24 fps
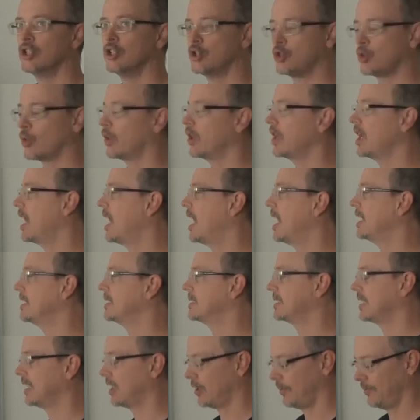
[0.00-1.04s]
short I
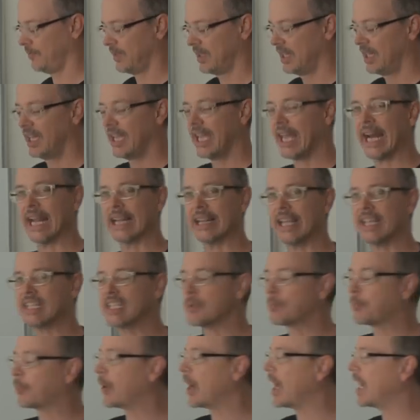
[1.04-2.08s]
sound. And I like
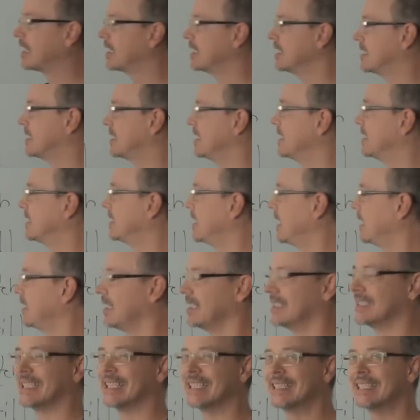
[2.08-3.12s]
to practice this
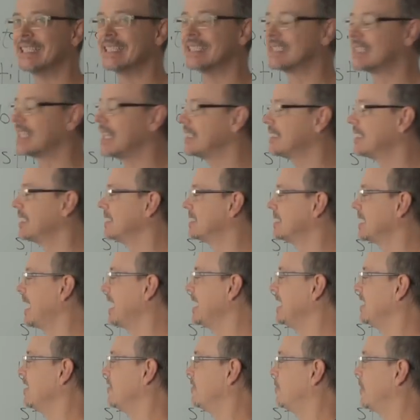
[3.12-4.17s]
sentence. This is a sentence
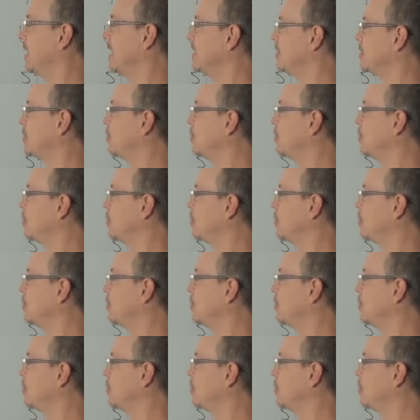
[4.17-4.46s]
I give my